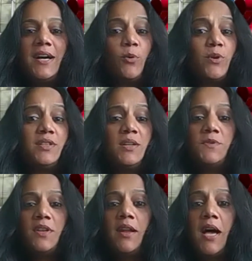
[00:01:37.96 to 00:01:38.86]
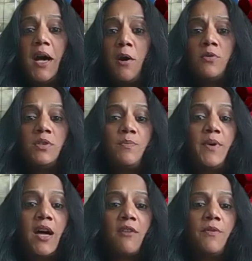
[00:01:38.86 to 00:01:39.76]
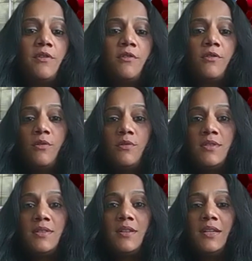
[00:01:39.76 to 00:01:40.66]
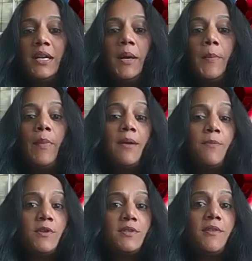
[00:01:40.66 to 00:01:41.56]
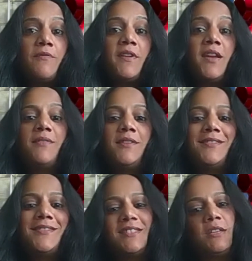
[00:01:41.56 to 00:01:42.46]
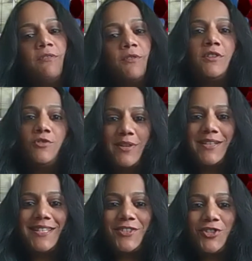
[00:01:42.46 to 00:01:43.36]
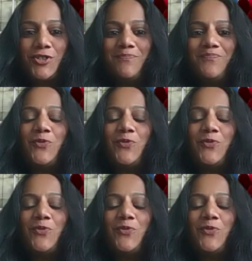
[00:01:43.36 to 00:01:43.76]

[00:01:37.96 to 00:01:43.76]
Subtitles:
or tips on how to pack for your cruise. My personal favorite is the food and drink section,